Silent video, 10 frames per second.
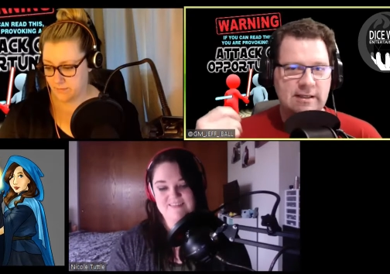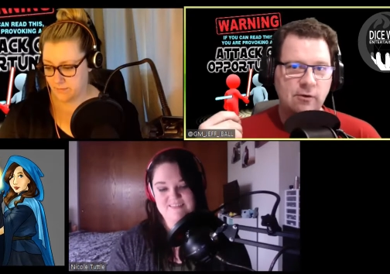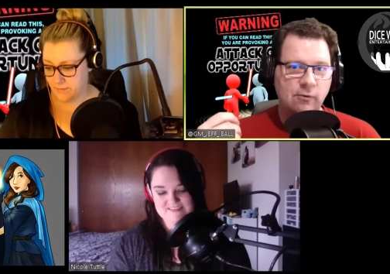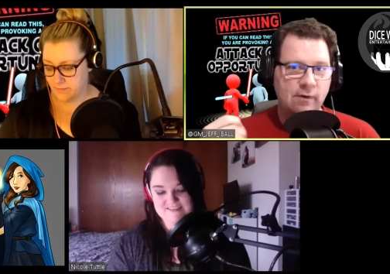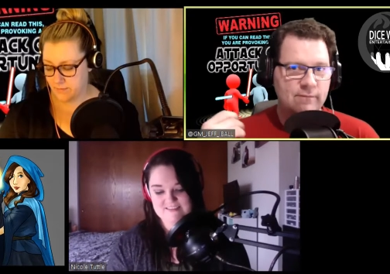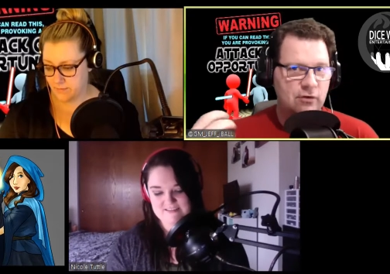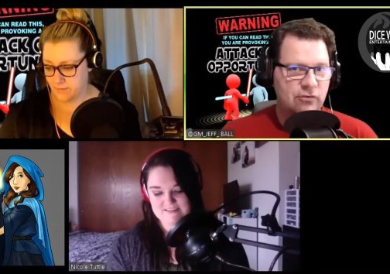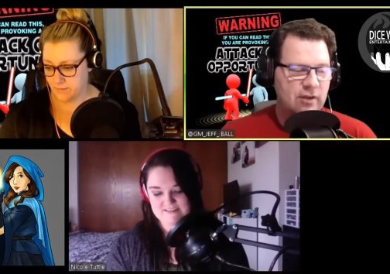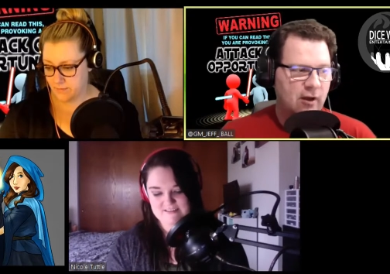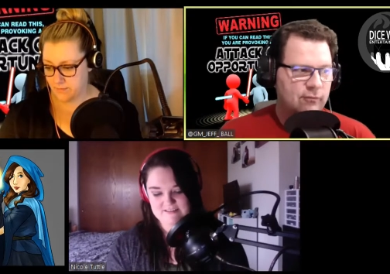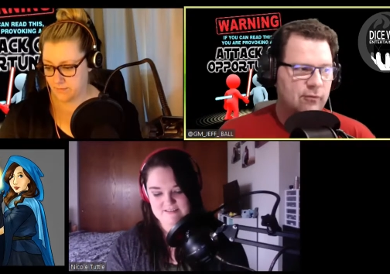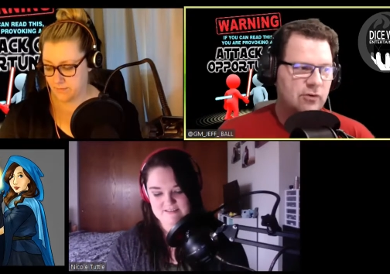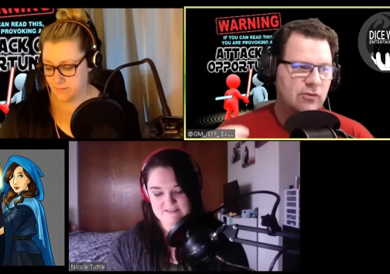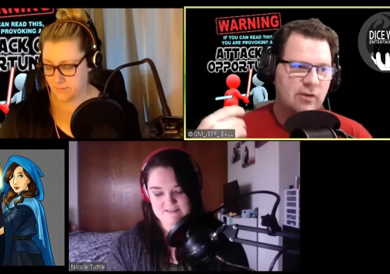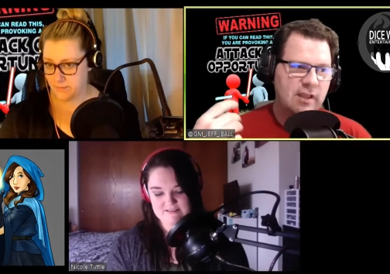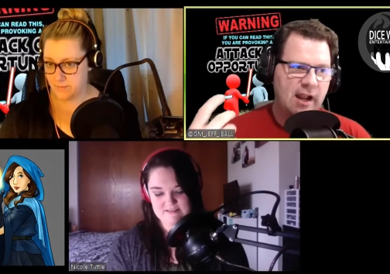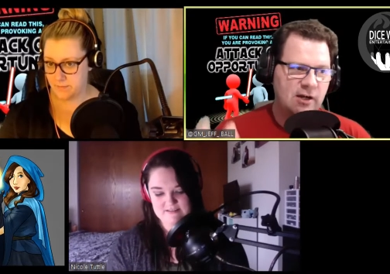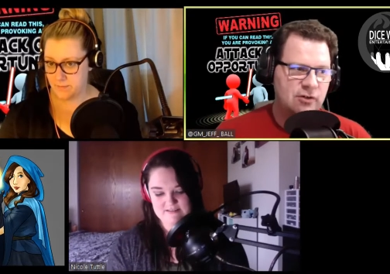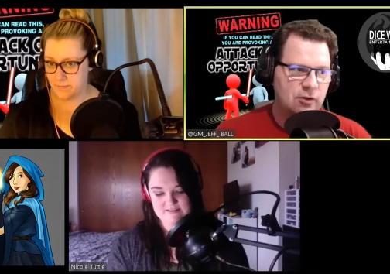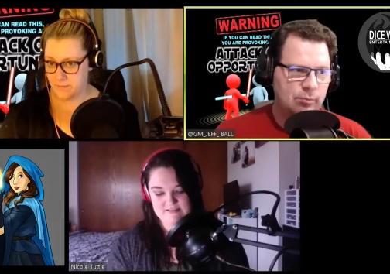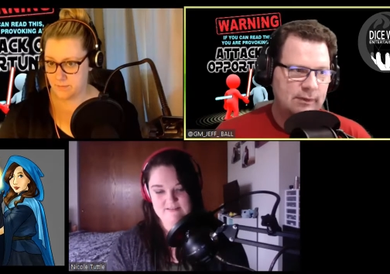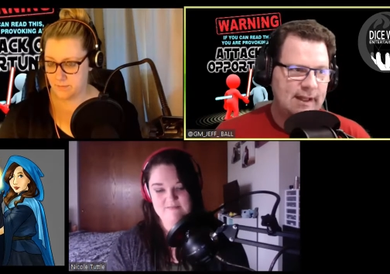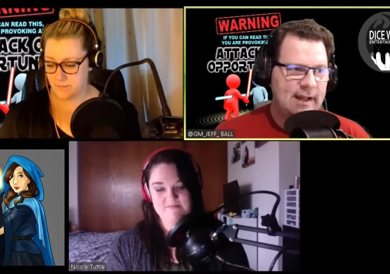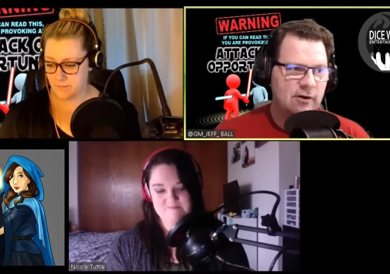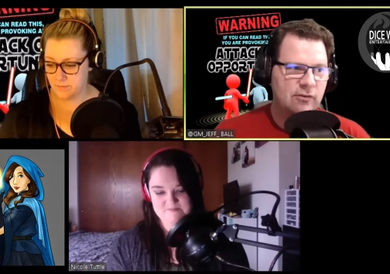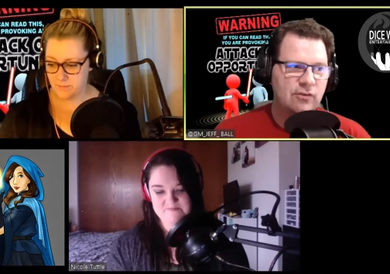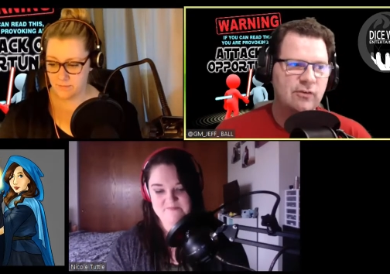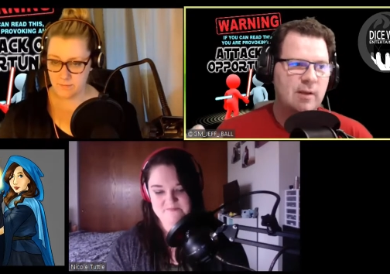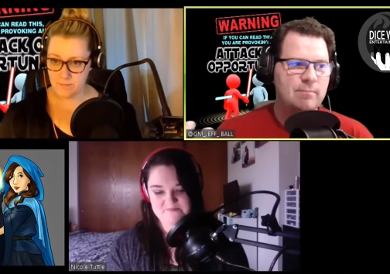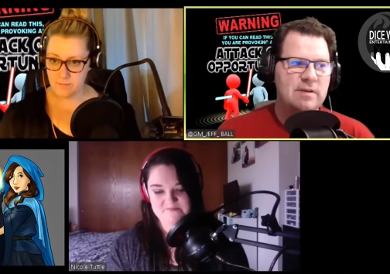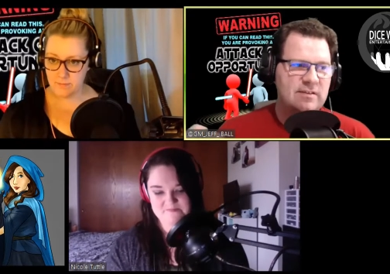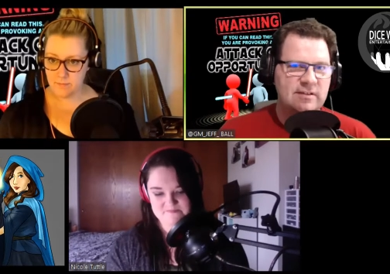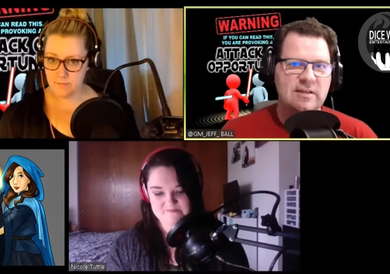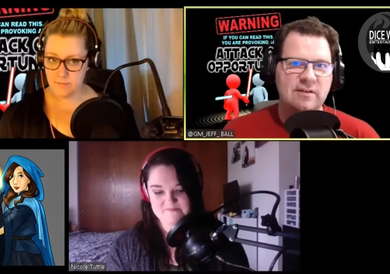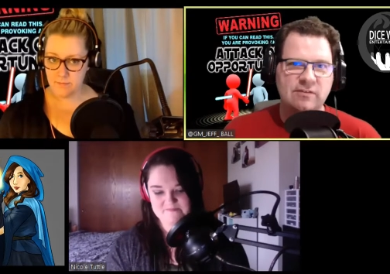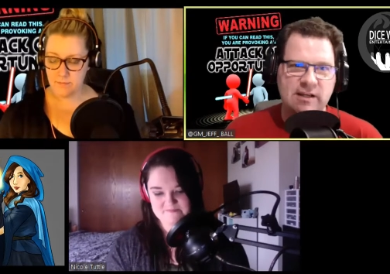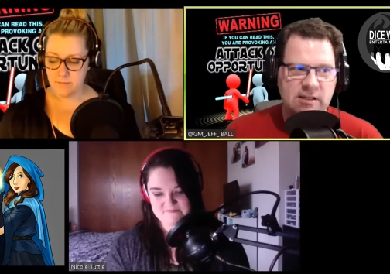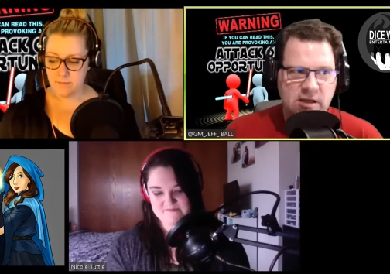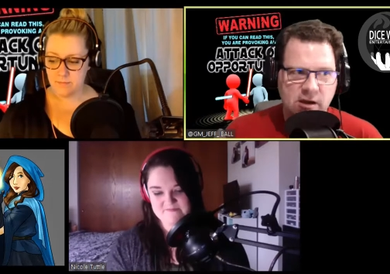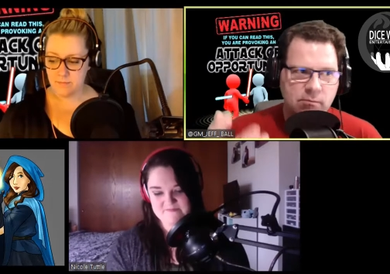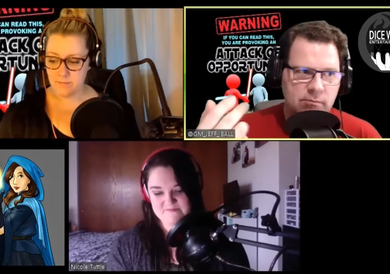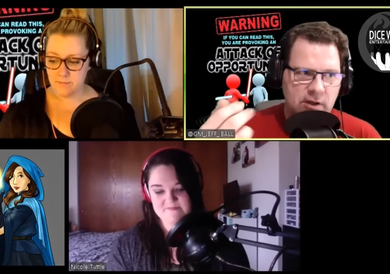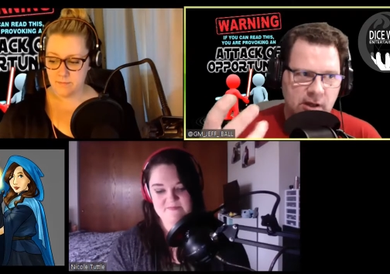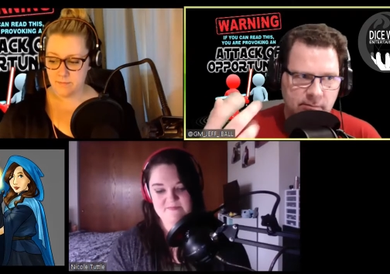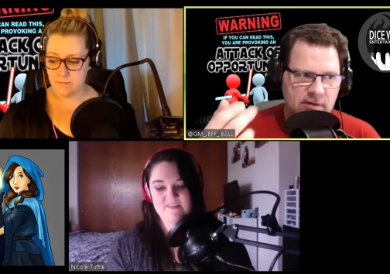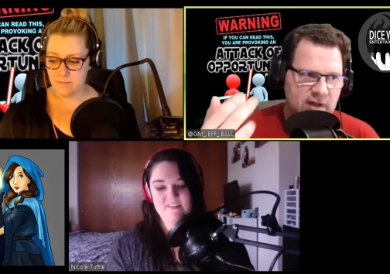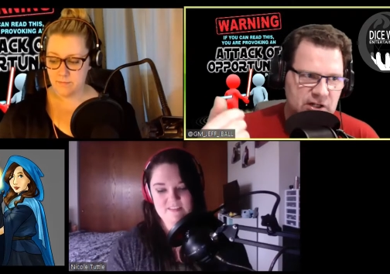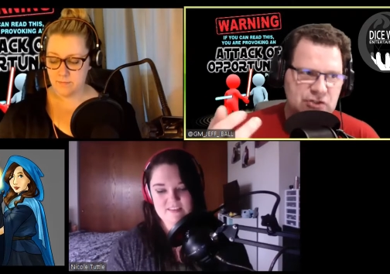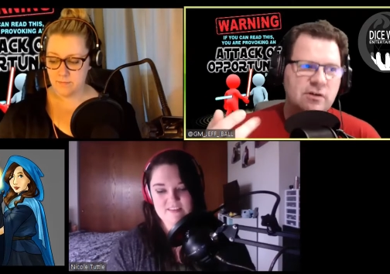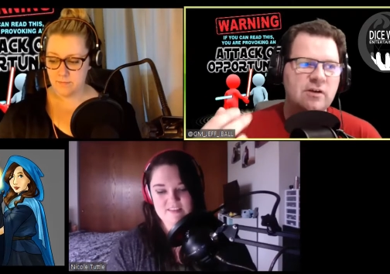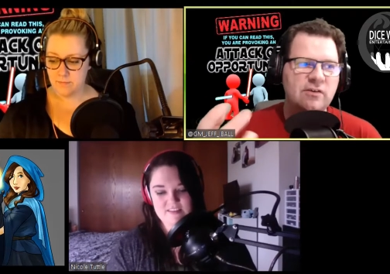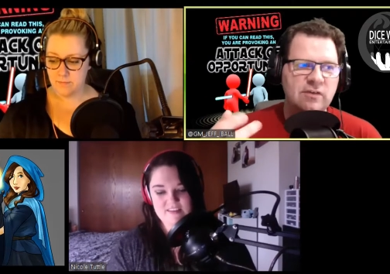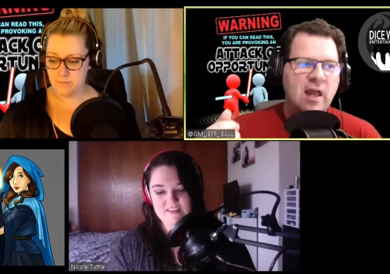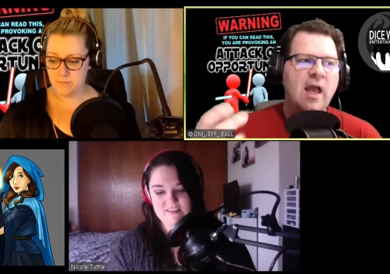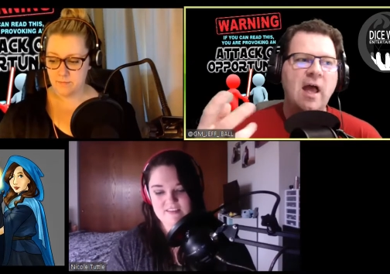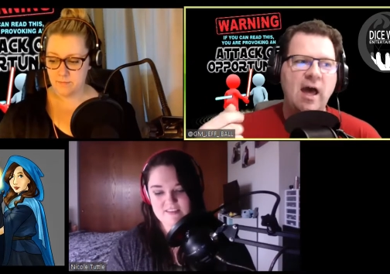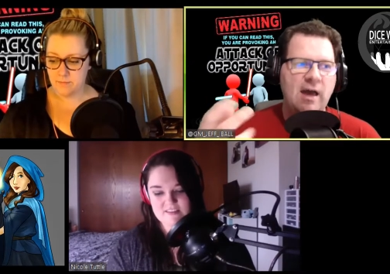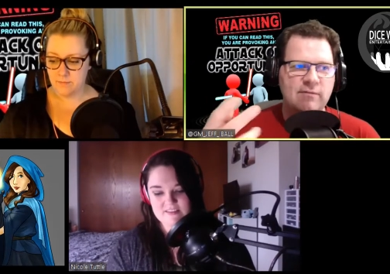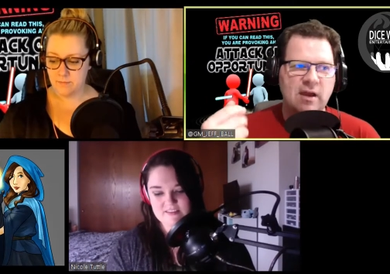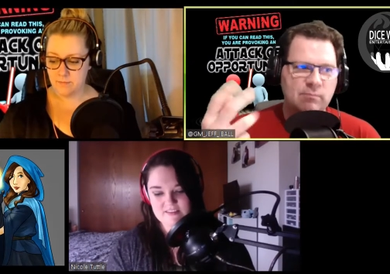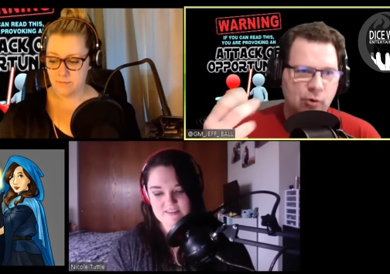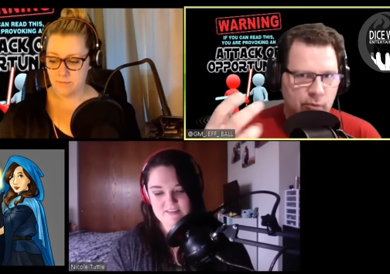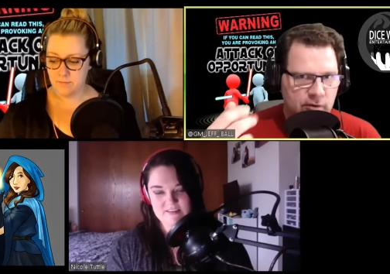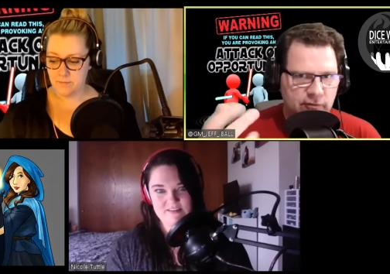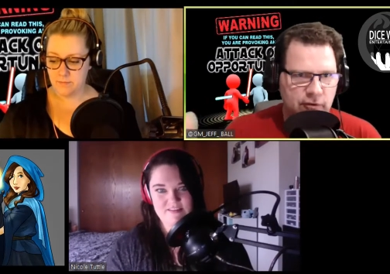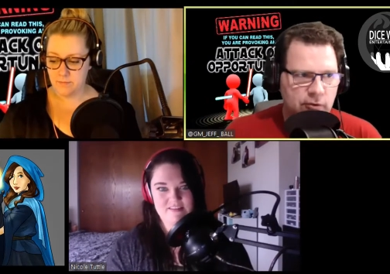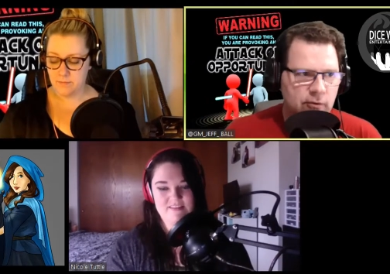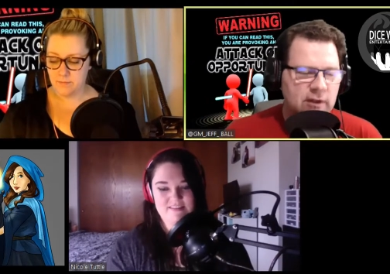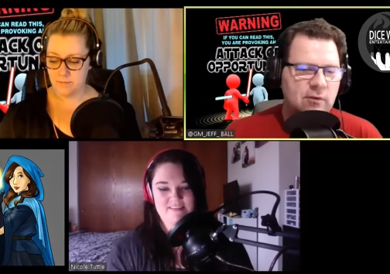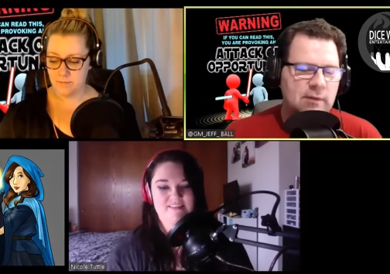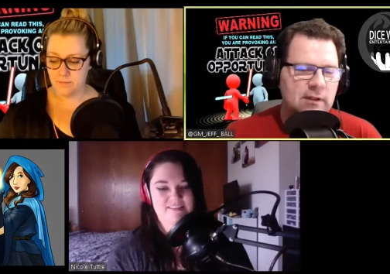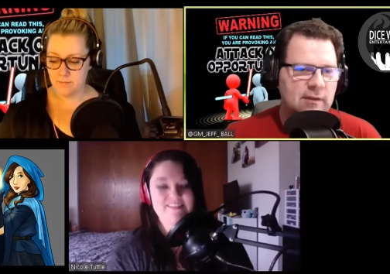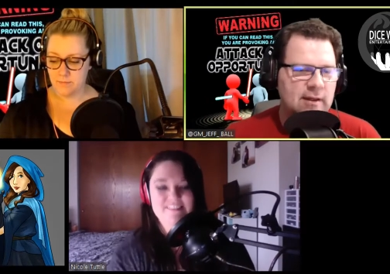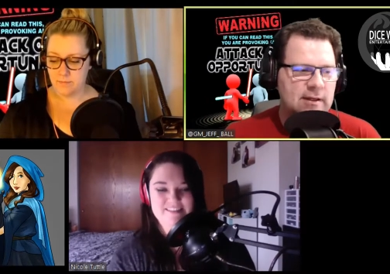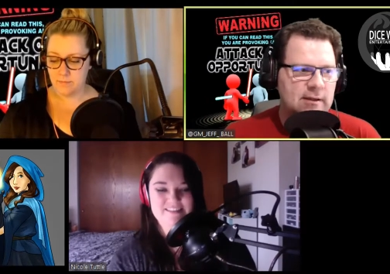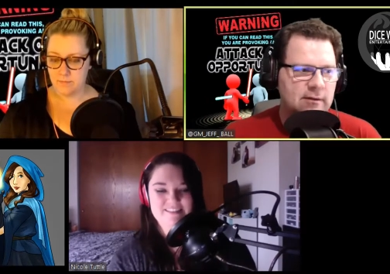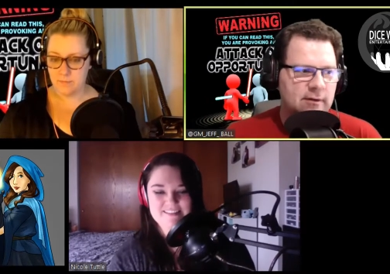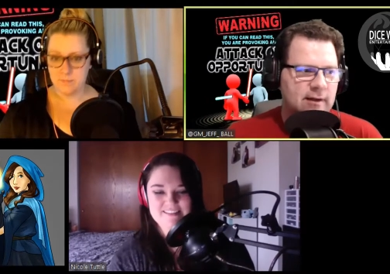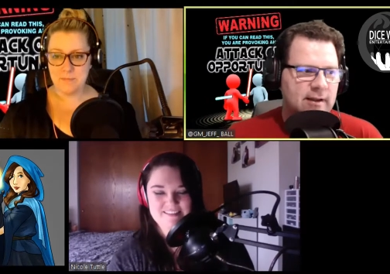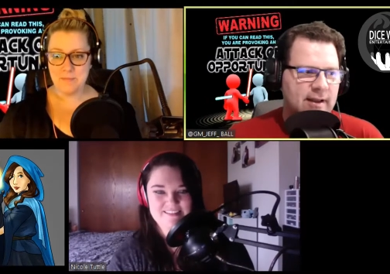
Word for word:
Speaker 1: ego of yourself, or is this a character you play, or is this an NPC that's like, "Come, come, adventurers, I've got more work for you," like something like that, or